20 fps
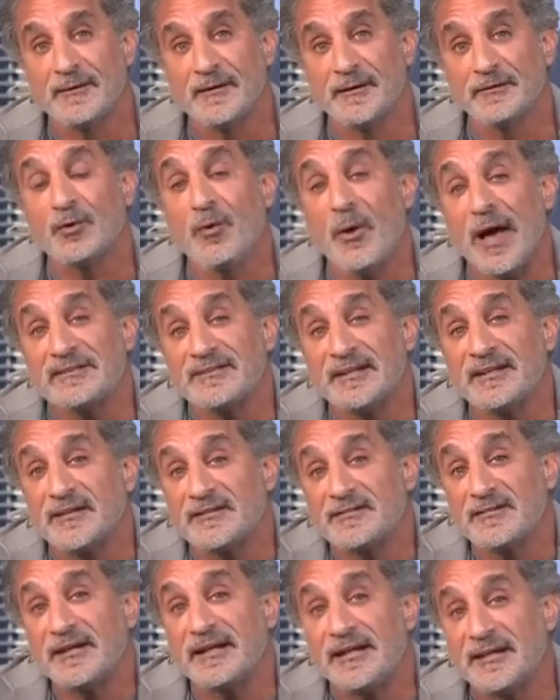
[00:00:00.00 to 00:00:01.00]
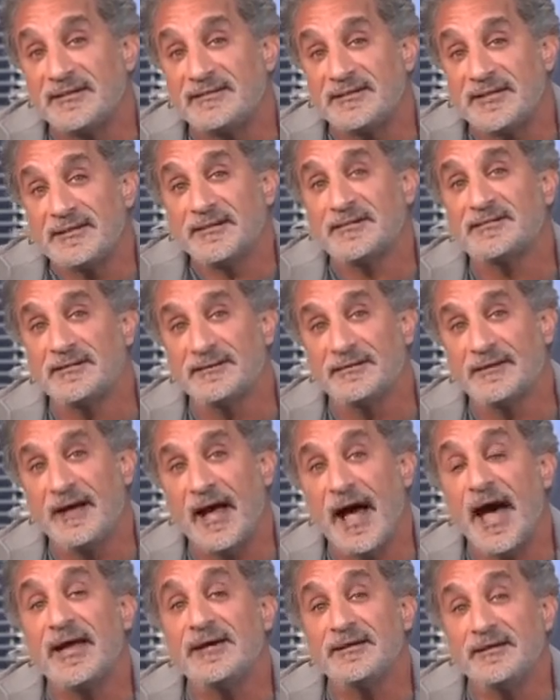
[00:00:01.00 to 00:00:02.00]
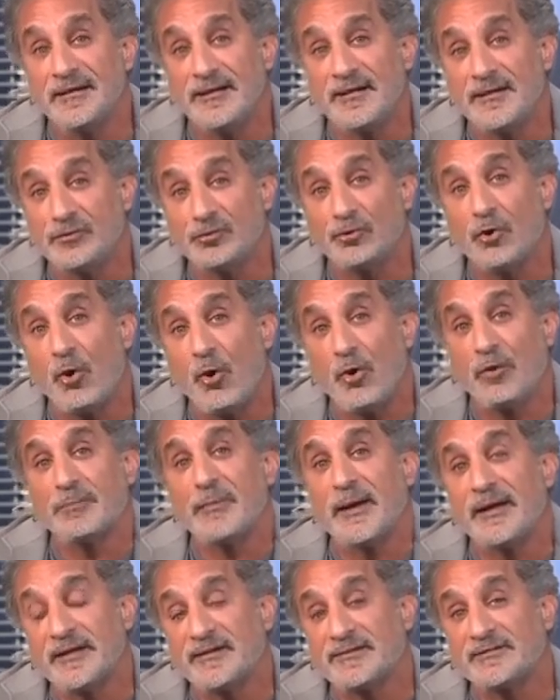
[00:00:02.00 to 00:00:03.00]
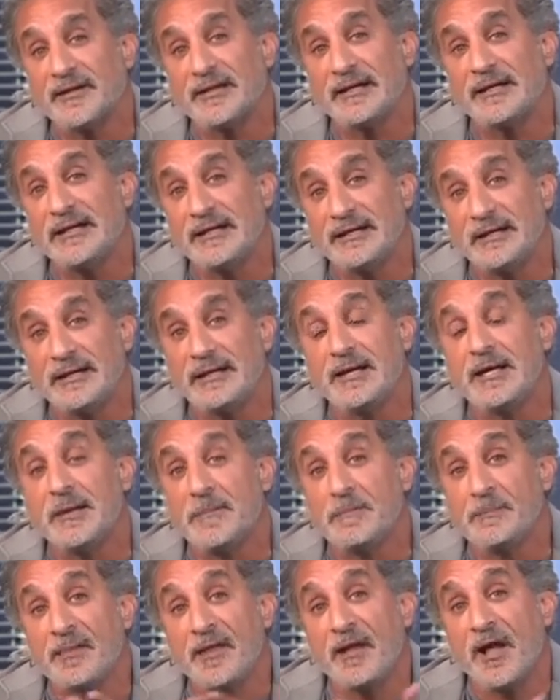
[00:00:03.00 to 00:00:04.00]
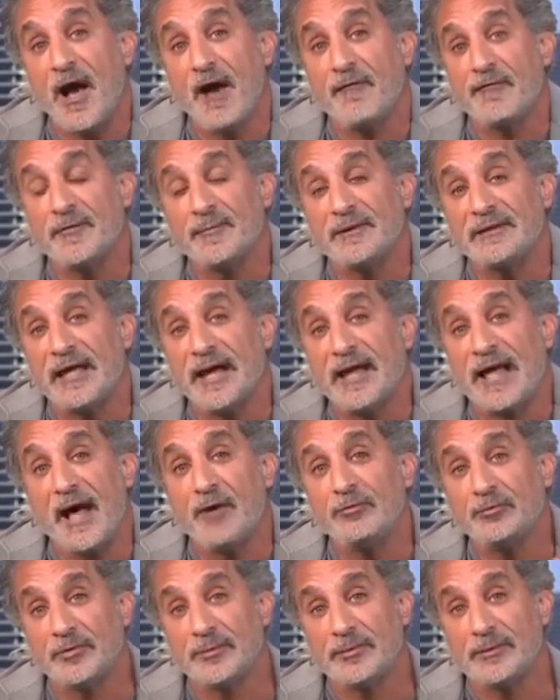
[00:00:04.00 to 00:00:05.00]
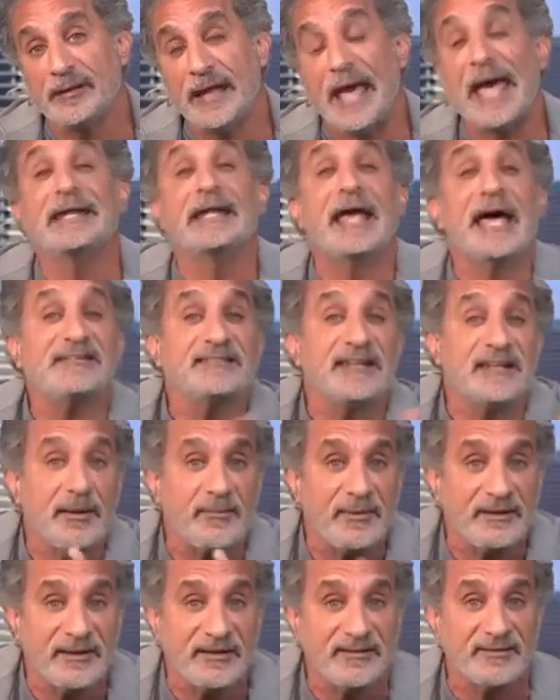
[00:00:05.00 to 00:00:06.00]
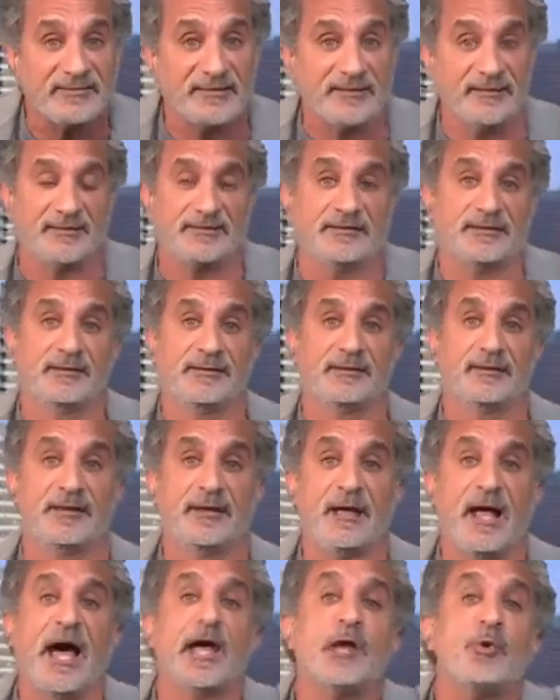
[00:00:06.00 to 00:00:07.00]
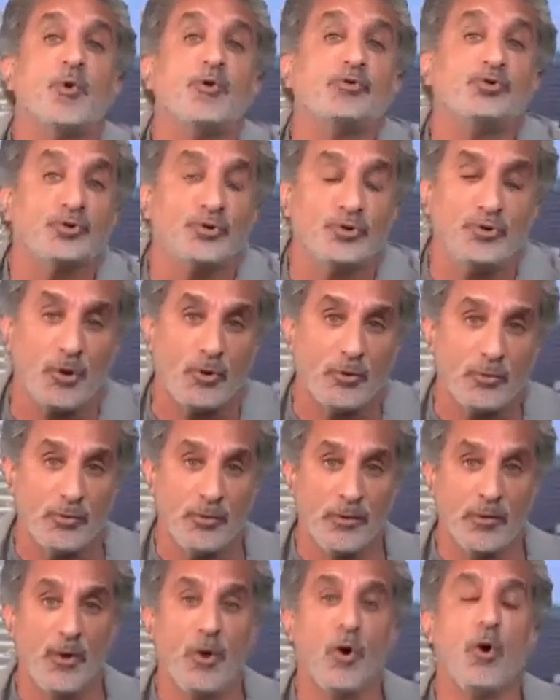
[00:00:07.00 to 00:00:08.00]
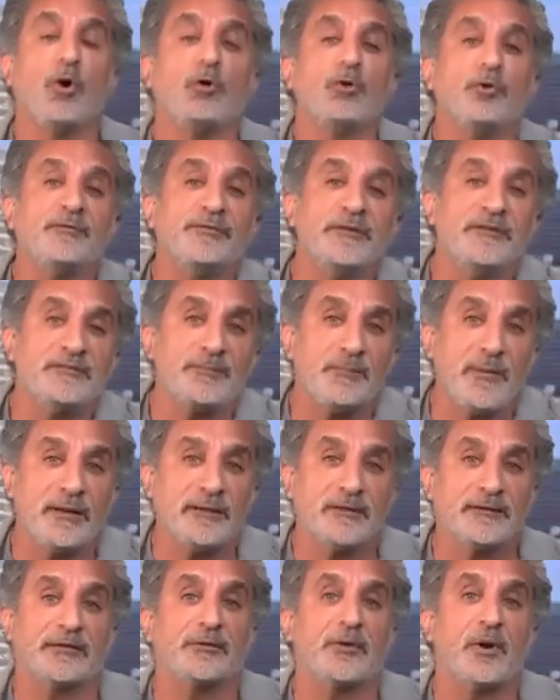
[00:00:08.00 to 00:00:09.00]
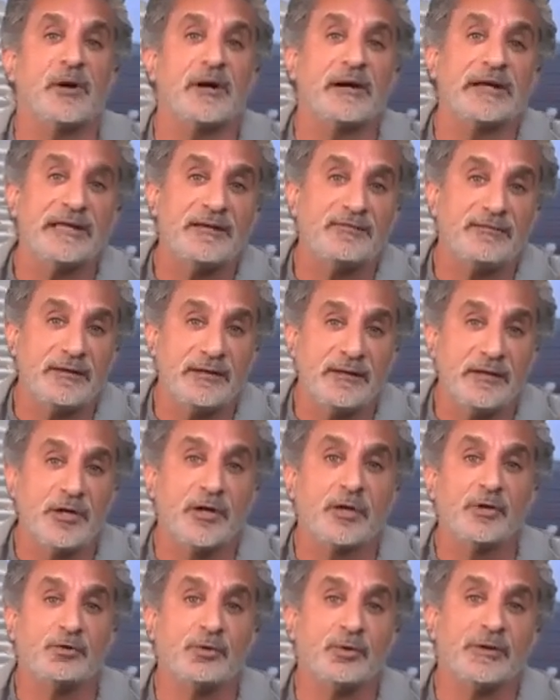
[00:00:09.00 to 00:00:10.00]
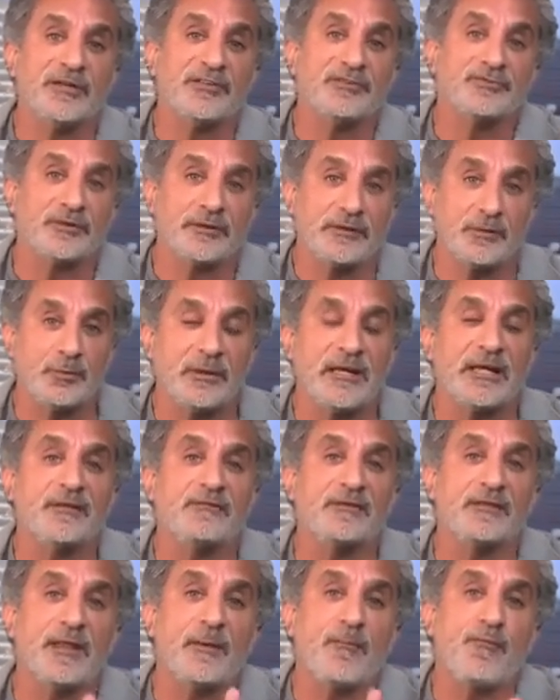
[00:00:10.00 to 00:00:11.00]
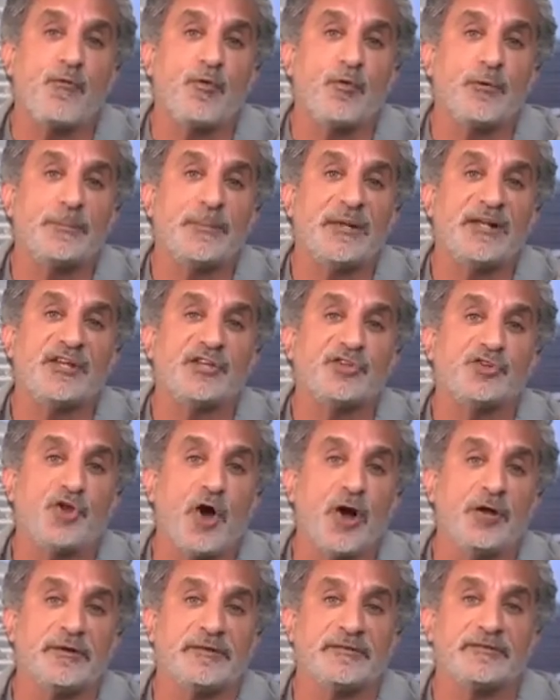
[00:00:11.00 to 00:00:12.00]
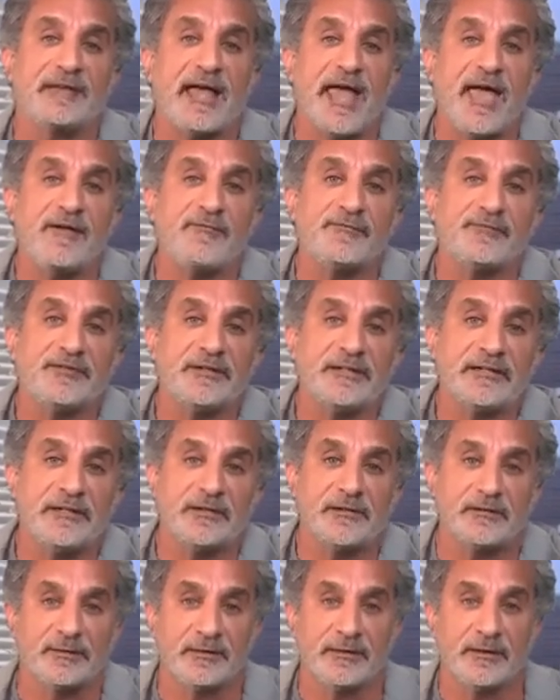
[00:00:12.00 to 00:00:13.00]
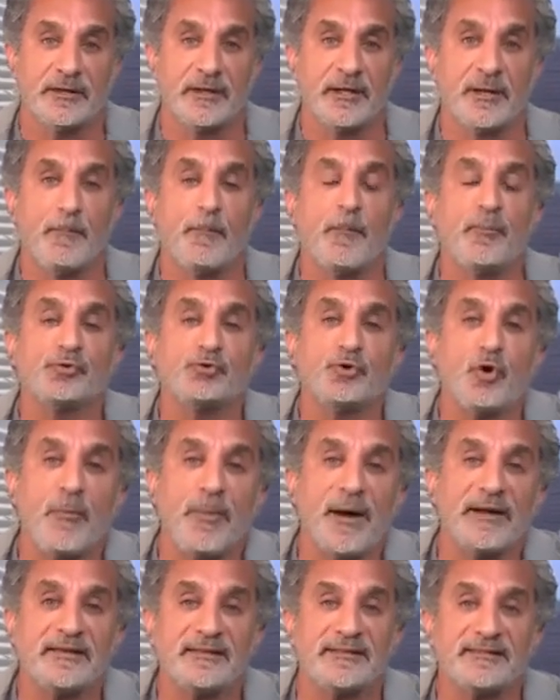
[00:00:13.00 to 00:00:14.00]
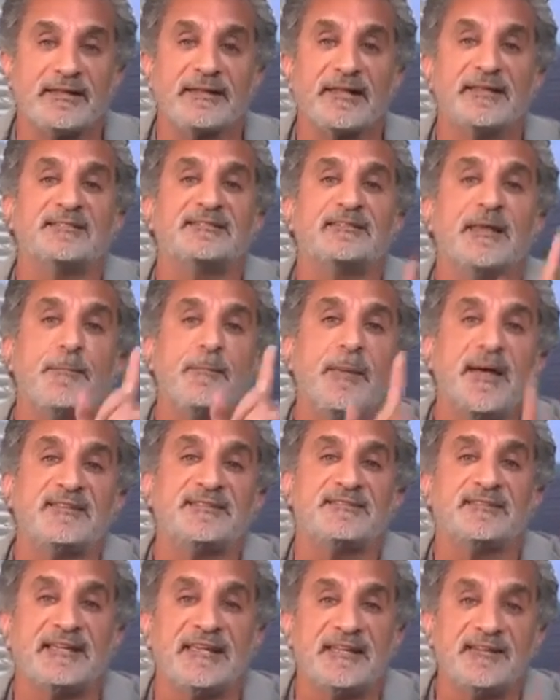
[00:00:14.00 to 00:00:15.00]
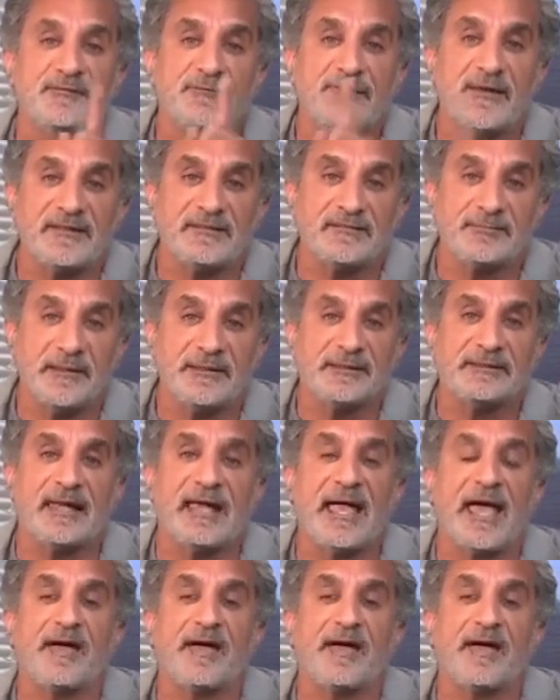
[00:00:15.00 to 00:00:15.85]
So as an Israeli citizen, I need to hold my Israeli government accountable. And as an American citizen, I want to know all of these money that we are giving to Israel. We're giving them $4 billion every year. Joe Biden said it's the best investment